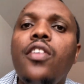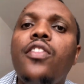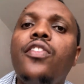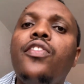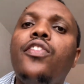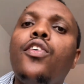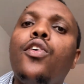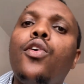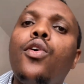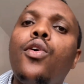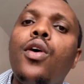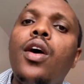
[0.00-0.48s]

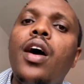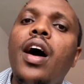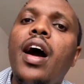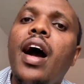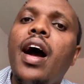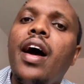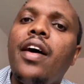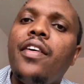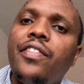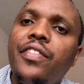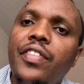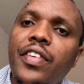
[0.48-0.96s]
for
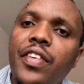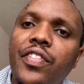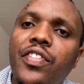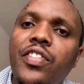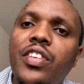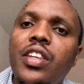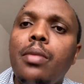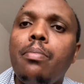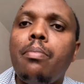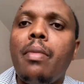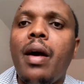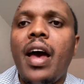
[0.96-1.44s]
a
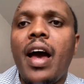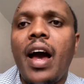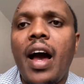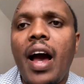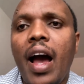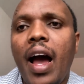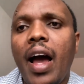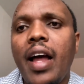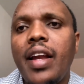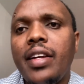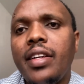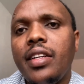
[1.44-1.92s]
50 by
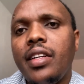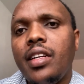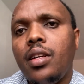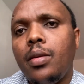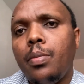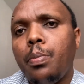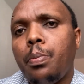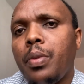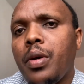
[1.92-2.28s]
100